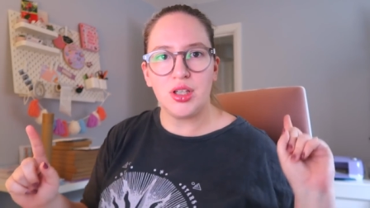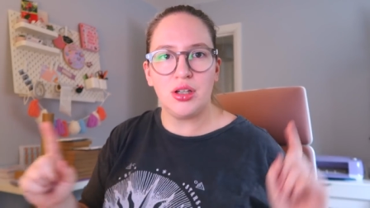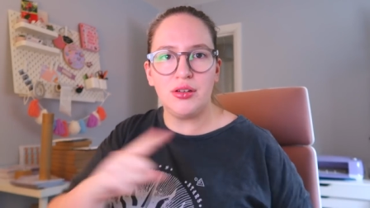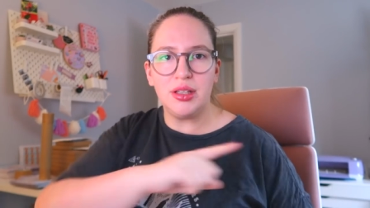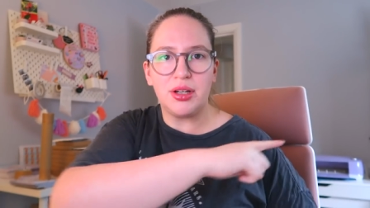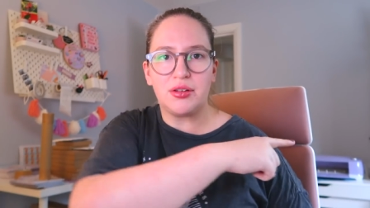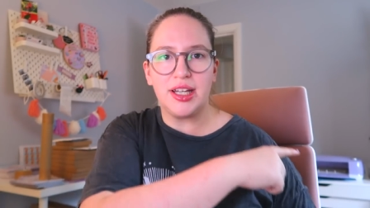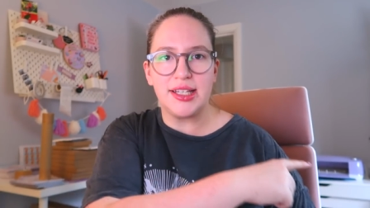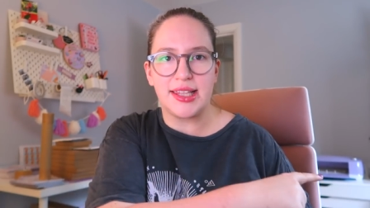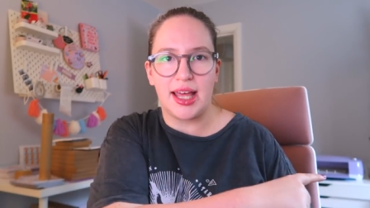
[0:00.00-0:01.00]
Currently my
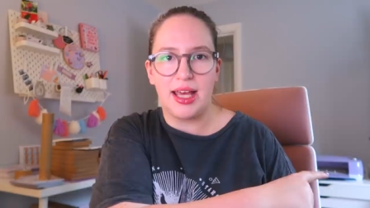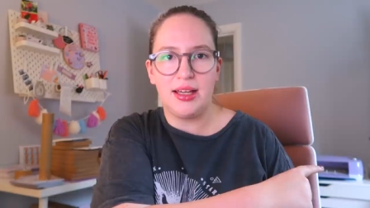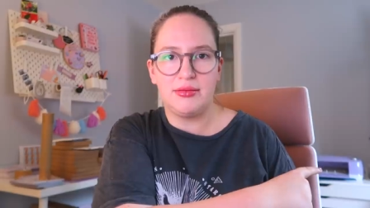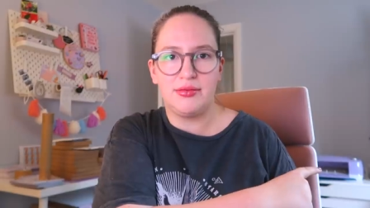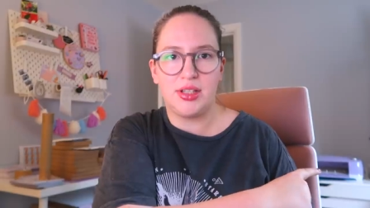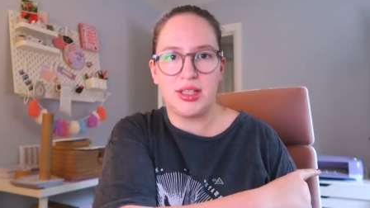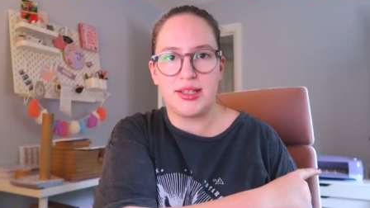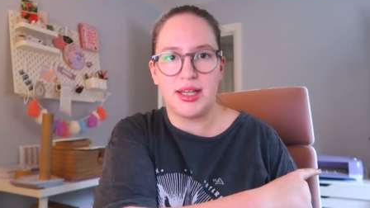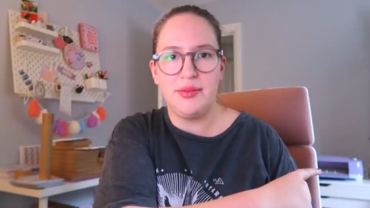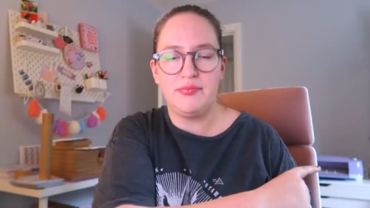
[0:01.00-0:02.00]
Cricut's there, you can
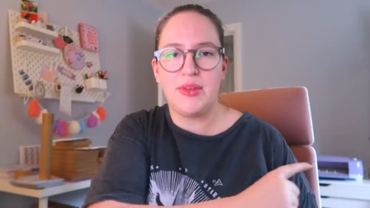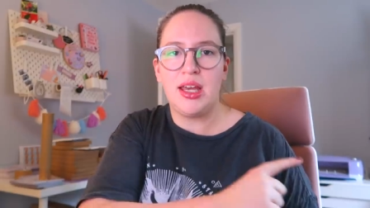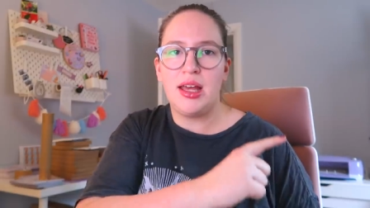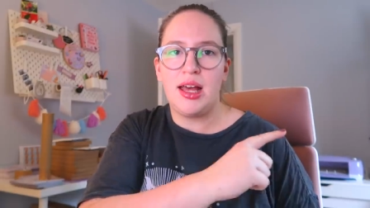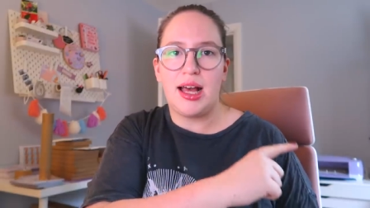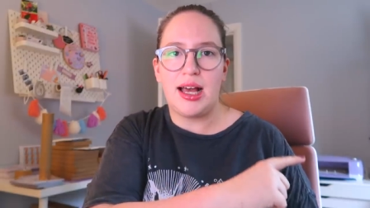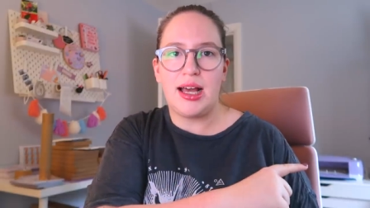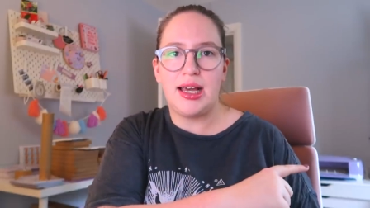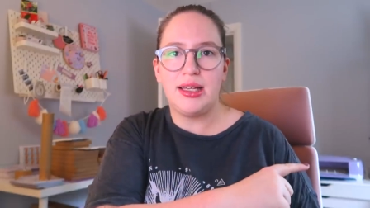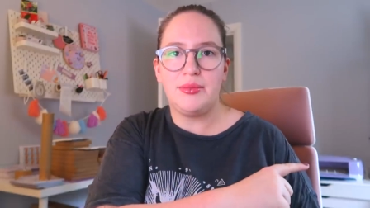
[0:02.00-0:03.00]
see.
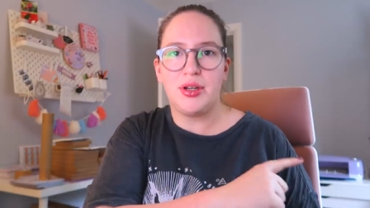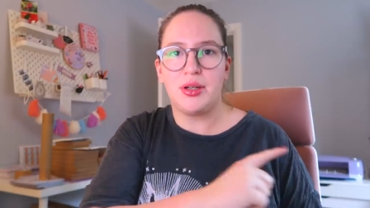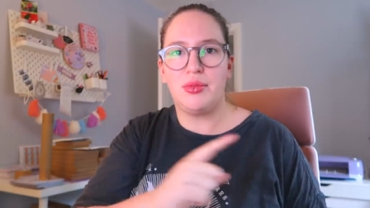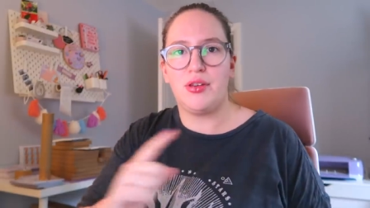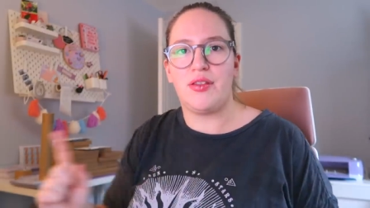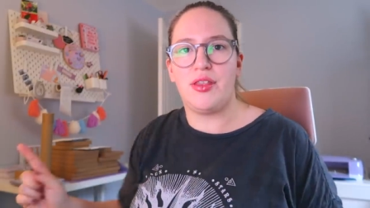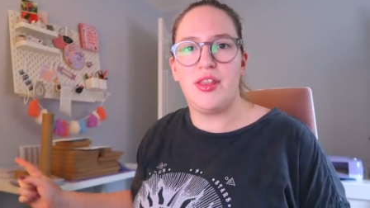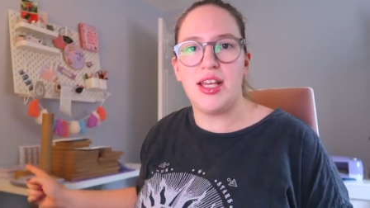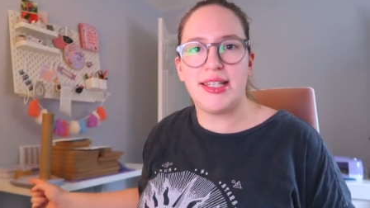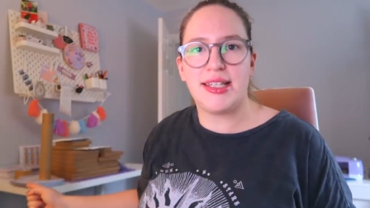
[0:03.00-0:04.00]
I am going to move
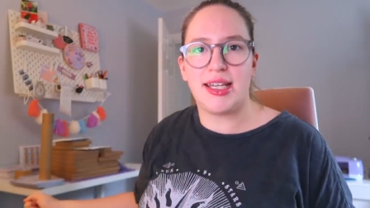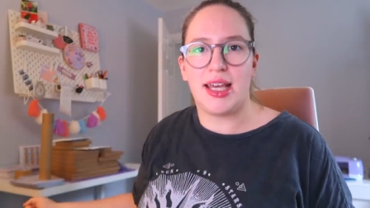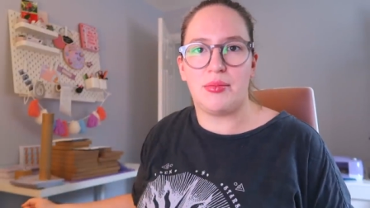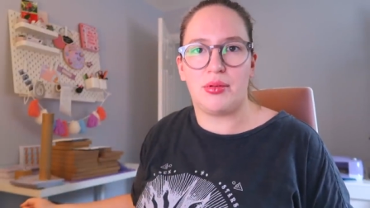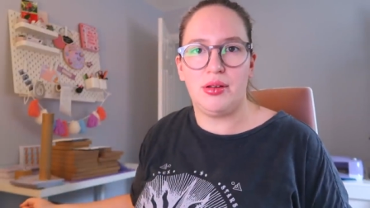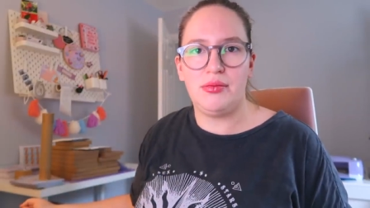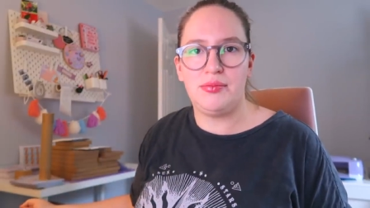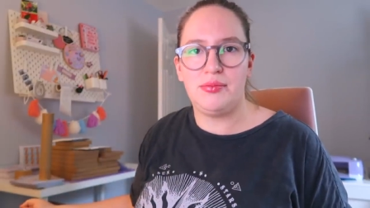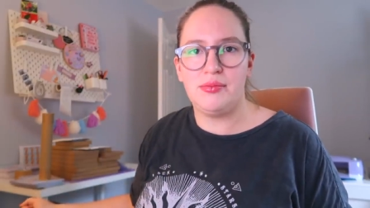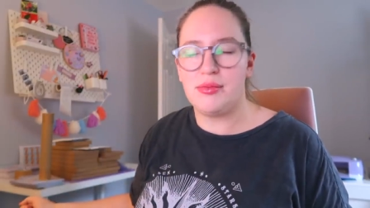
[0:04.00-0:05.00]
this table
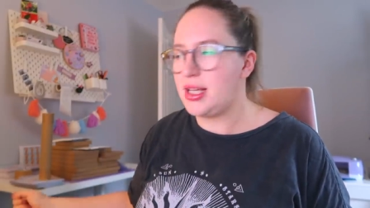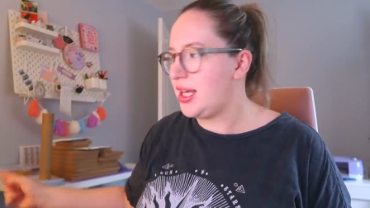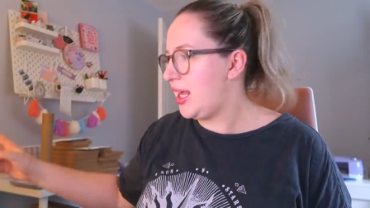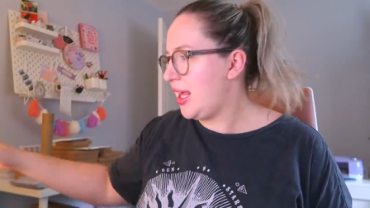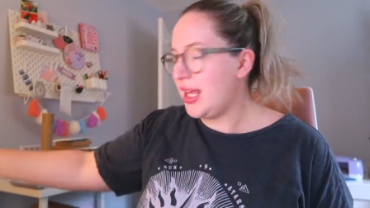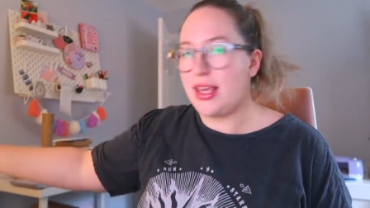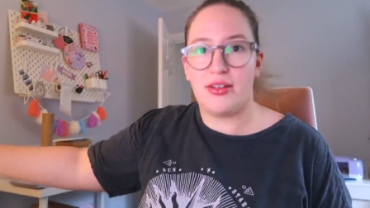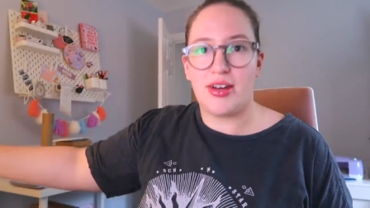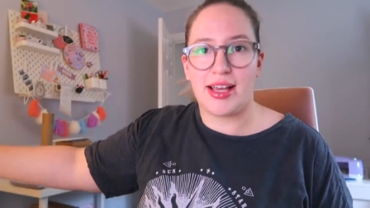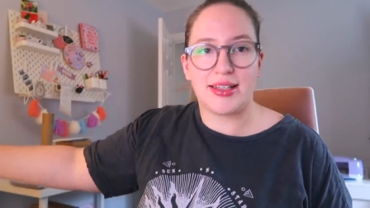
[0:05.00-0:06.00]

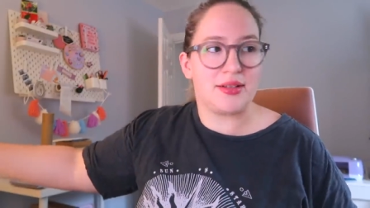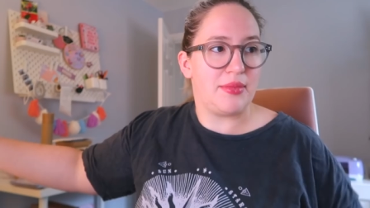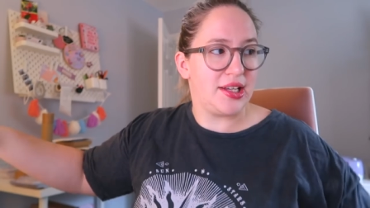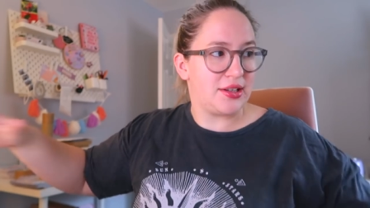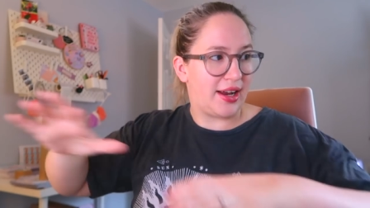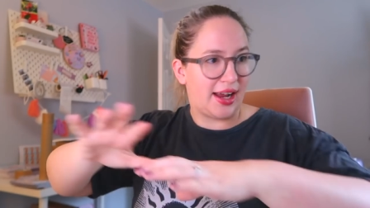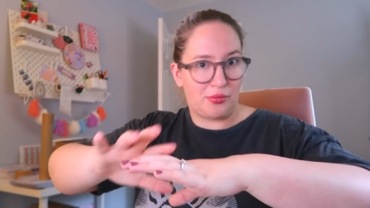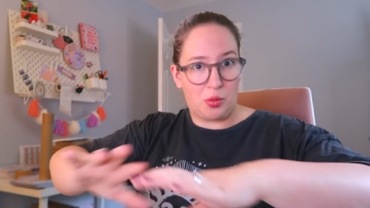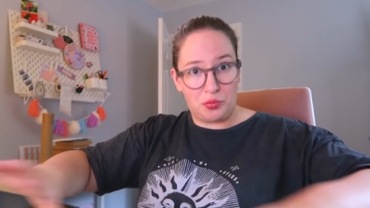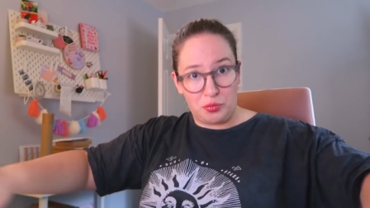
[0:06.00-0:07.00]
here next to me so I
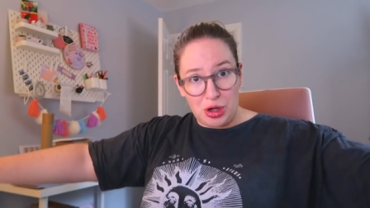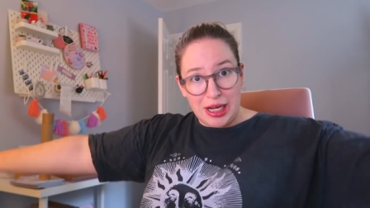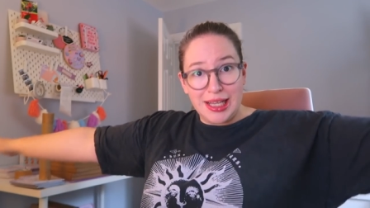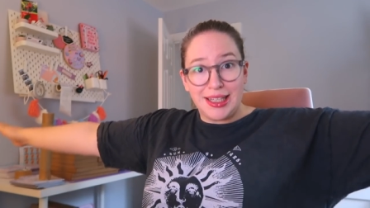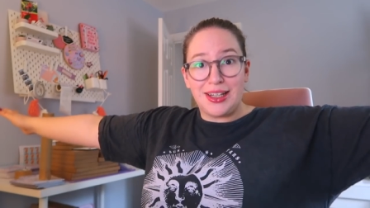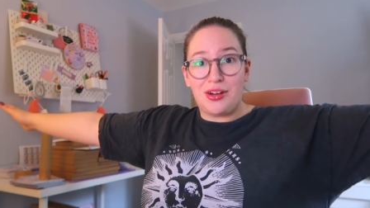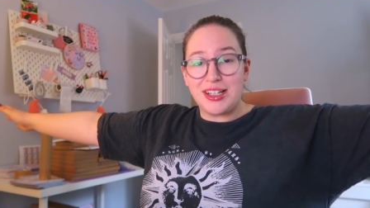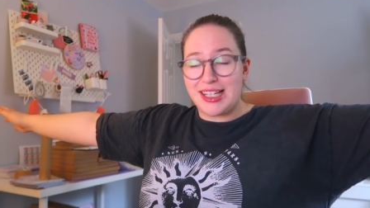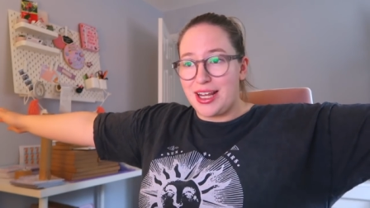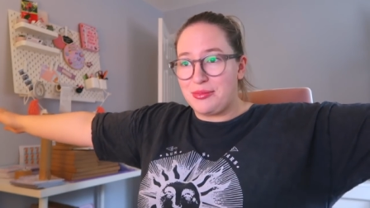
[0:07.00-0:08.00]
have one really long
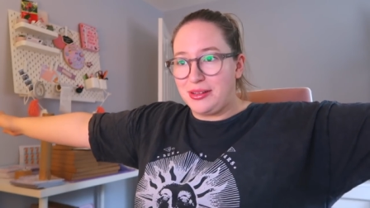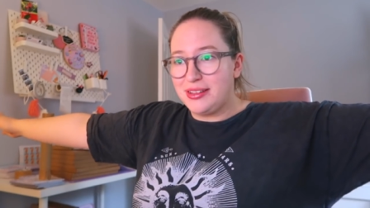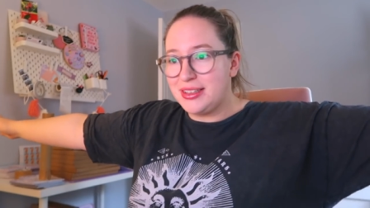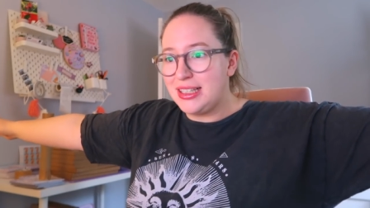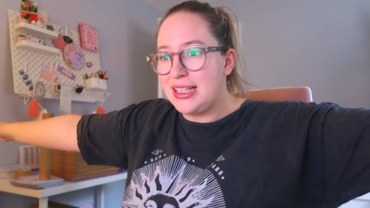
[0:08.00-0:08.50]
table